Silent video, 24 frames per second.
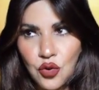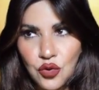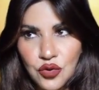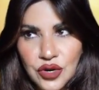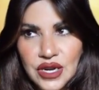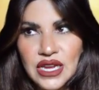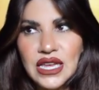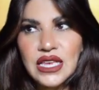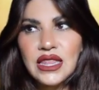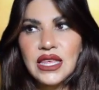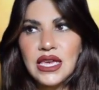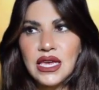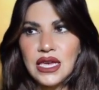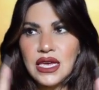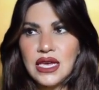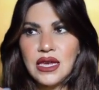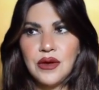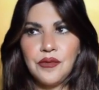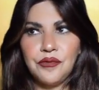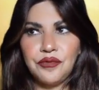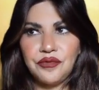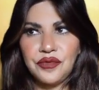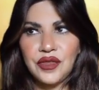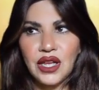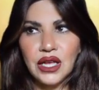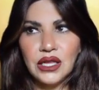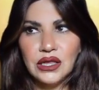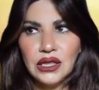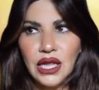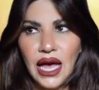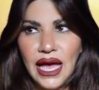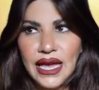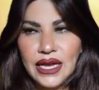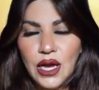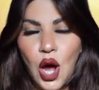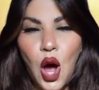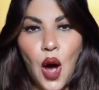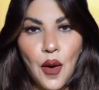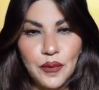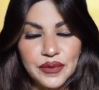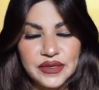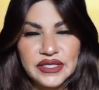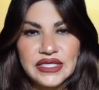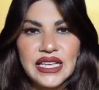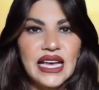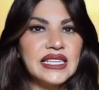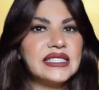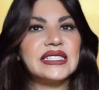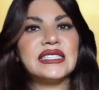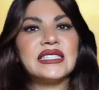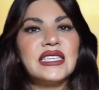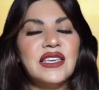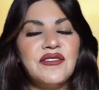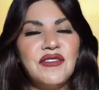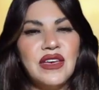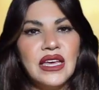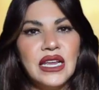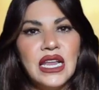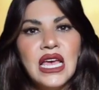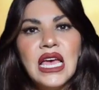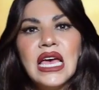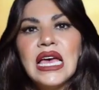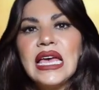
really like upset Stephen.